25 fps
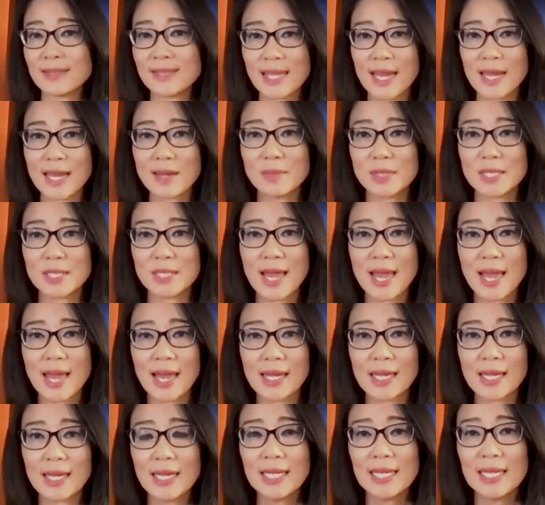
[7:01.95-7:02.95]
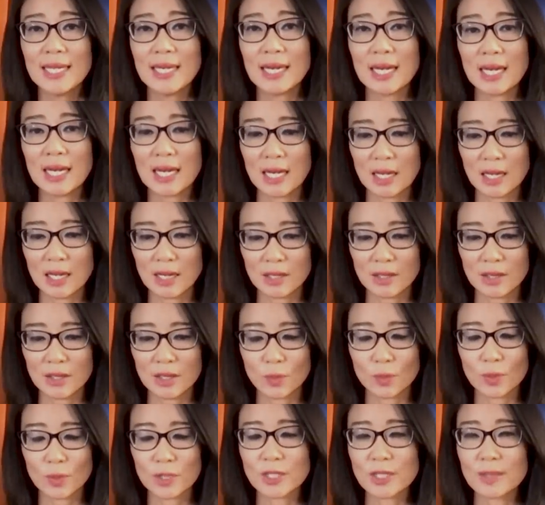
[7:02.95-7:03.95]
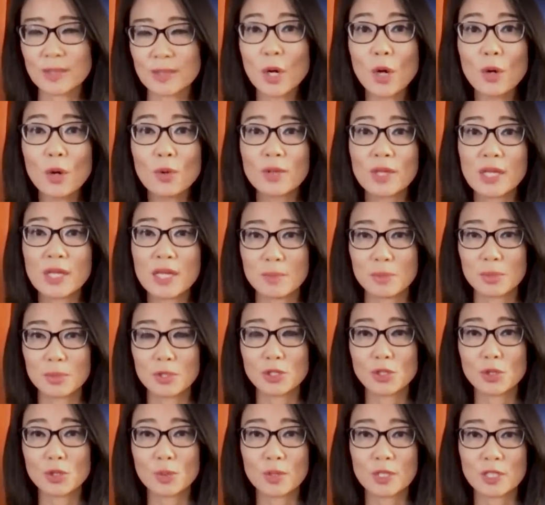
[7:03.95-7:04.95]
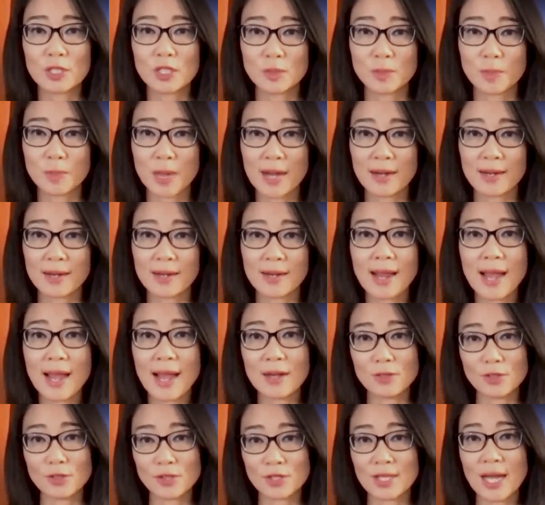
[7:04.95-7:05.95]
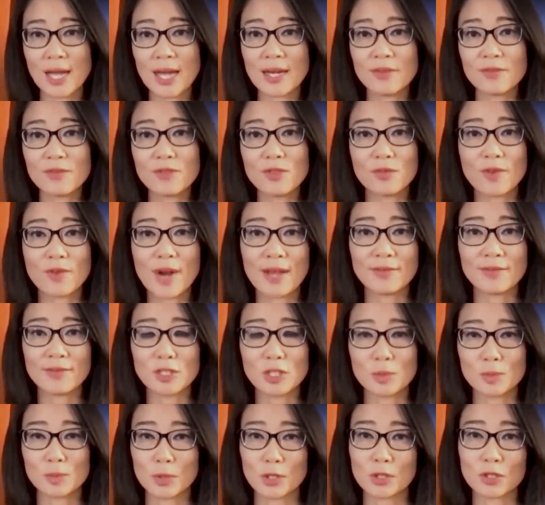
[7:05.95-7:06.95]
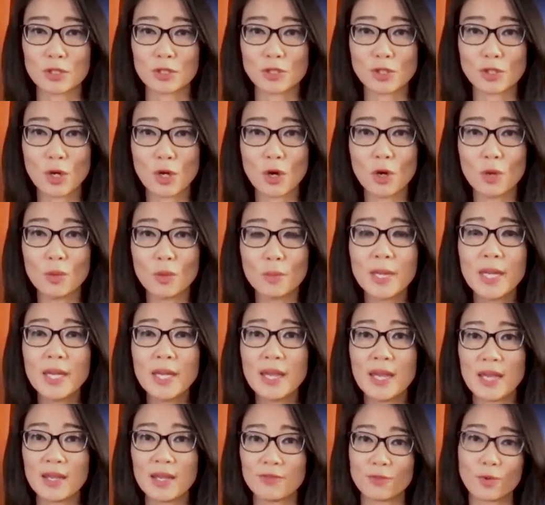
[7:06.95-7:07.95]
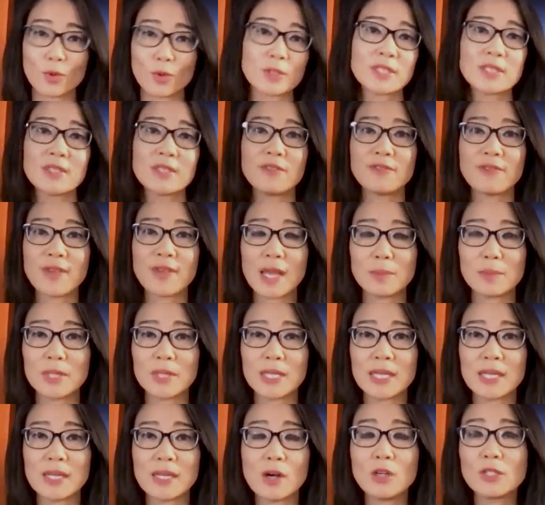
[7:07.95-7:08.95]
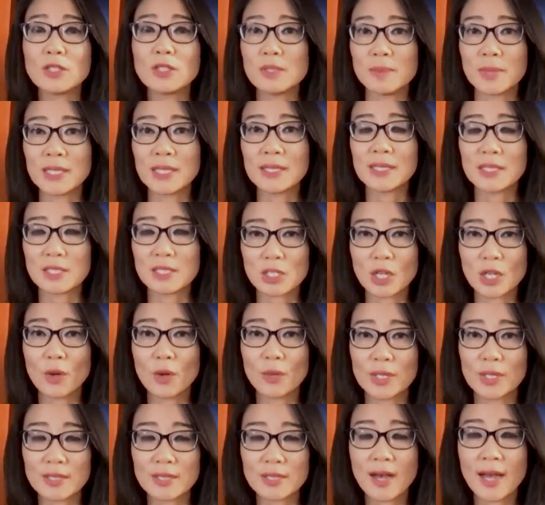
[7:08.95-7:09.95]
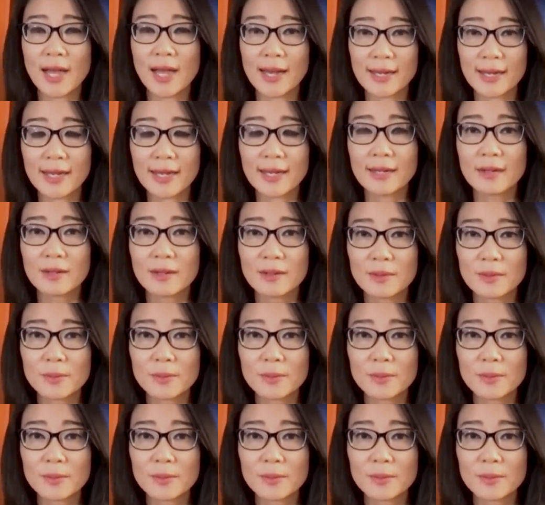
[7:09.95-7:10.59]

same day, there were some Oath Keepers who were spotted outside of the Raffensperger's home. It forced the family ultimately to go into hiding.